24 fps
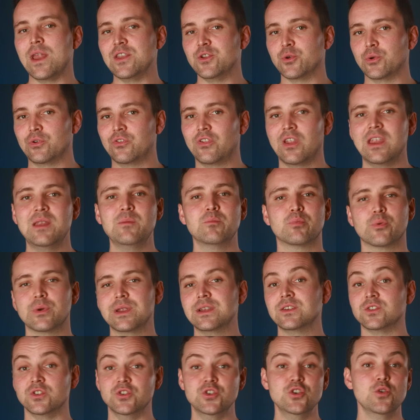when your team
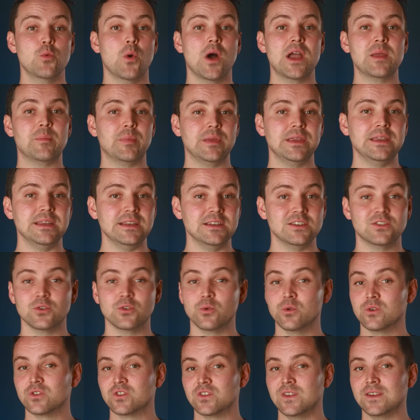brings new IPs
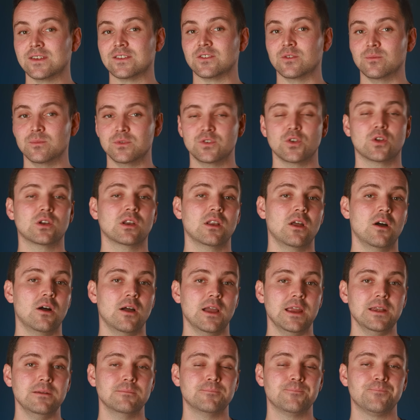or systems
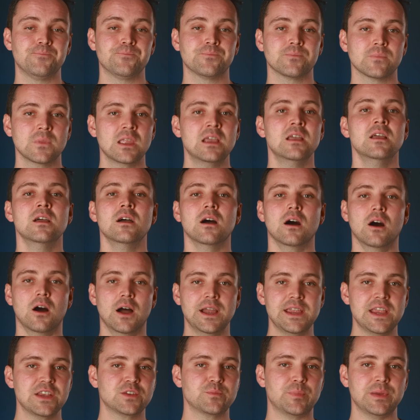online.
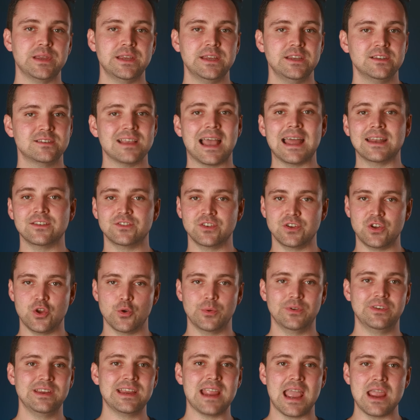ISPs and
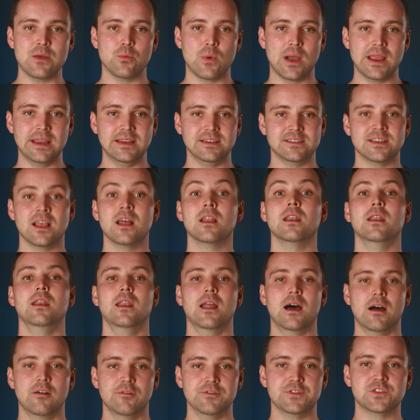security gateways
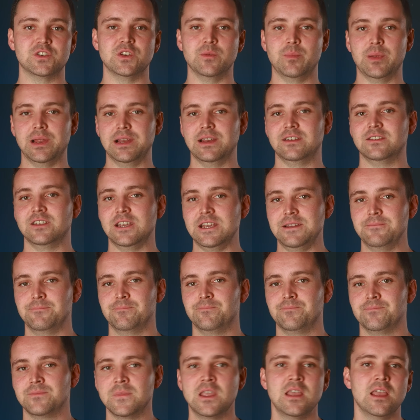love stability.
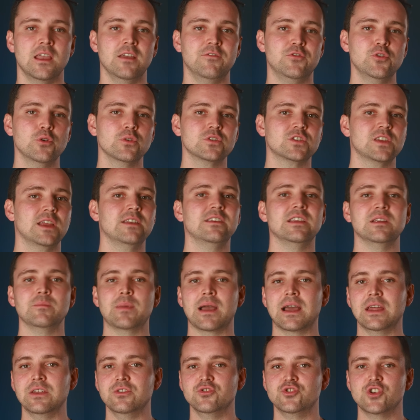If your sending
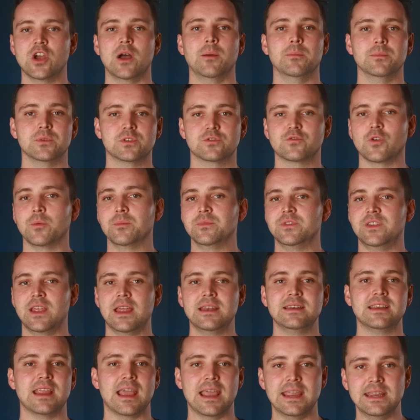pattern jumps from
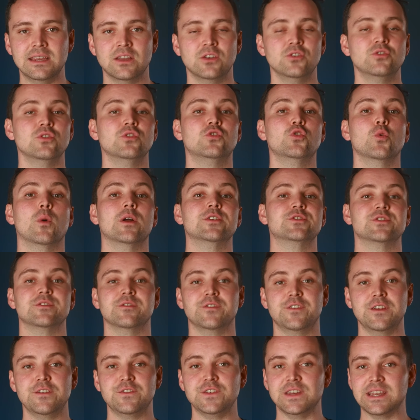10k to
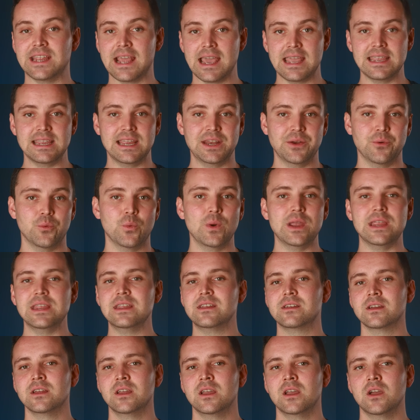250k in a
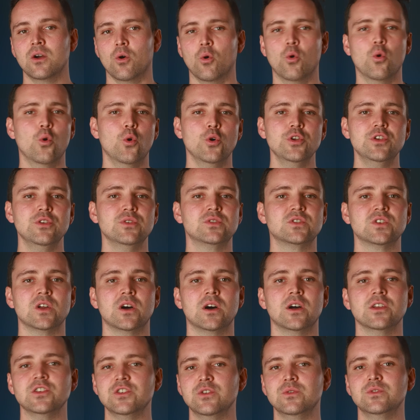week, or you
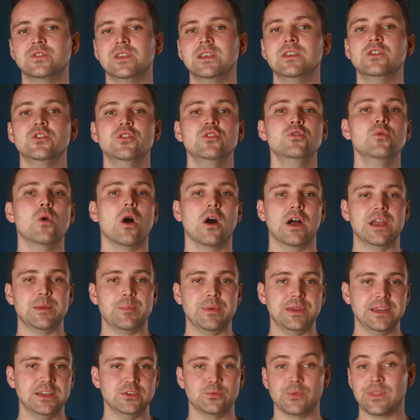start using new
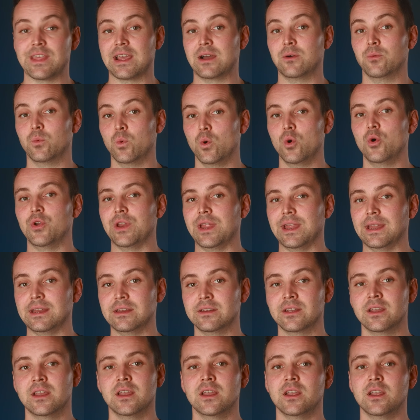IPs without warning,